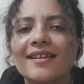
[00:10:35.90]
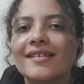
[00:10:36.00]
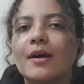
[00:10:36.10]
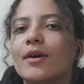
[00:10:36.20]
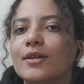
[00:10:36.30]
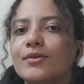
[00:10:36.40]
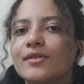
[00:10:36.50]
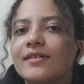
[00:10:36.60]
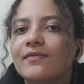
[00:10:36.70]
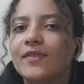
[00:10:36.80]
that's how I
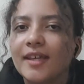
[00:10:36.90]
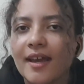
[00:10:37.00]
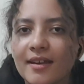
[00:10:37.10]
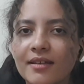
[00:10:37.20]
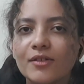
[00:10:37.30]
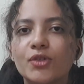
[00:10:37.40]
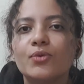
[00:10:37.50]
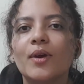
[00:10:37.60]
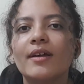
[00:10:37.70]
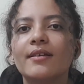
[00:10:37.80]
used VN
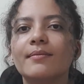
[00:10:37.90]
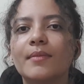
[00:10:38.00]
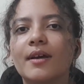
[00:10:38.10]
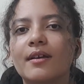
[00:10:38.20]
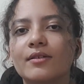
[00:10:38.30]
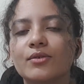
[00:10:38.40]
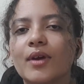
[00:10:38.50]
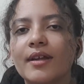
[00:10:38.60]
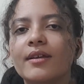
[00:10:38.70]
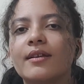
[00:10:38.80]
to
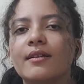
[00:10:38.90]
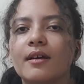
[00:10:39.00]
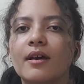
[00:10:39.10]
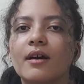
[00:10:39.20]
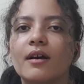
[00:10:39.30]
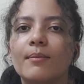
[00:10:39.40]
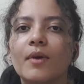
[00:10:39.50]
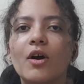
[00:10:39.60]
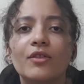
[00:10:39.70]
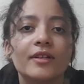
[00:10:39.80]
edit
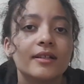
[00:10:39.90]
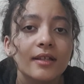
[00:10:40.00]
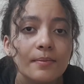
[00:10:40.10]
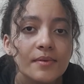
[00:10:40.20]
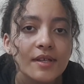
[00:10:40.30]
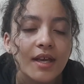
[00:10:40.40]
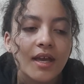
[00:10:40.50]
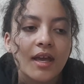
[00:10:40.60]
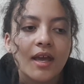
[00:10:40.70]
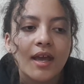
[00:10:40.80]
all the clips.
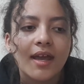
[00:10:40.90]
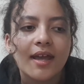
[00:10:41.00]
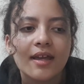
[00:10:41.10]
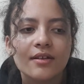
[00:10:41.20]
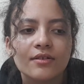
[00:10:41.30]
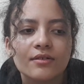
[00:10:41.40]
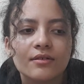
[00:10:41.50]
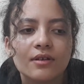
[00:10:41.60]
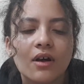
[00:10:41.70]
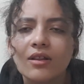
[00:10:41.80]
And
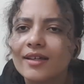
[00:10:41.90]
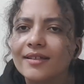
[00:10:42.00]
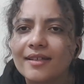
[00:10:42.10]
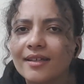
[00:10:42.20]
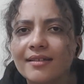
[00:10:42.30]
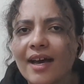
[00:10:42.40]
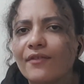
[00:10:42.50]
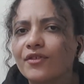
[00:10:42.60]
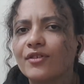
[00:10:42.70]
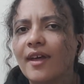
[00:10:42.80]
all I did
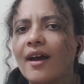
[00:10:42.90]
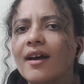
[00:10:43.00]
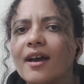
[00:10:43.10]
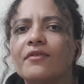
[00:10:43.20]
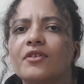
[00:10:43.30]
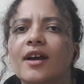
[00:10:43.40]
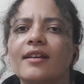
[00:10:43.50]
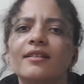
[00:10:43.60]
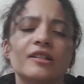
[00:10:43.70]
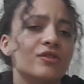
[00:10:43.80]
after that, after
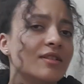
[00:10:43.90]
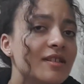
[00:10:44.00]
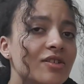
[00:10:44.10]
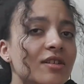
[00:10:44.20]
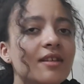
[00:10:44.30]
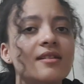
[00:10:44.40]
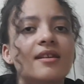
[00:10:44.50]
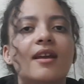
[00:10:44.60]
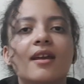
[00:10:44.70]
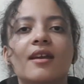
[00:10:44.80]
adding the
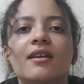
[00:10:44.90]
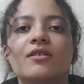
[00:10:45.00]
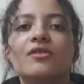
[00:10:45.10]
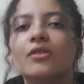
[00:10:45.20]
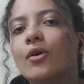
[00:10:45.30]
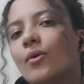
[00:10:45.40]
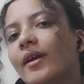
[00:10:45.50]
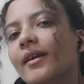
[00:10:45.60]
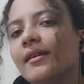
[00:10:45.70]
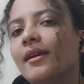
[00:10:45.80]
transitions and
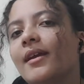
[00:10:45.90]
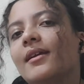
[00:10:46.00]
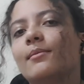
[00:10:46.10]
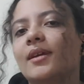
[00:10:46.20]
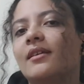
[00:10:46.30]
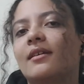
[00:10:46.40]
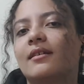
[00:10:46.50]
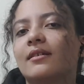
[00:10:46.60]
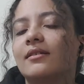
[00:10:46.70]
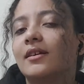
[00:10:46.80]
slowing and
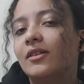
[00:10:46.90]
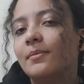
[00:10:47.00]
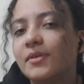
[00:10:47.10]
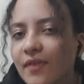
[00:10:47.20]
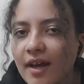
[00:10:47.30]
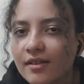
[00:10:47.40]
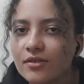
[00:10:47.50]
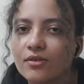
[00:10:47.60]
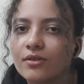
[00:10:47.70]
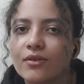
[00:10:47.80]
making the clips
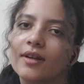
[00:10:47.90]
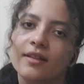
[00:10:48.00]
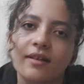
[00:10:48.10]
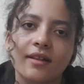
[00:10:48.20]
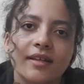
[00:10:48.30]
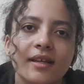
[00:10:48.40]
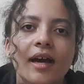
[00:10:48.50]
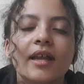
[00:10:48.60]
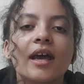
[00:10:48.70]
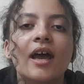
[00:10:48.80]
faster or anything like
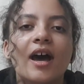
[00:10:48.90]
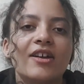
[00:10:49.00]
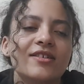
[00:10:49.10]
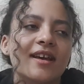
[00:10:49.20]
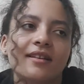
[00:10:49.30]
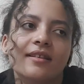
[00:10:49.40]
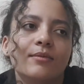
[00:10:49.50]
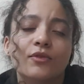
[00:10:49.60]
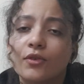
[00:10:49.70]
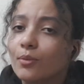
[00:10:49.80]
that, I just added
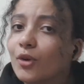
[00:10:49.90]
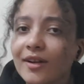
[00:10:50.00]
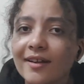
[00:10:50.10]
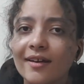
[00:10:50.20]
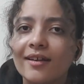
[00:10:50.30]
them to Filmora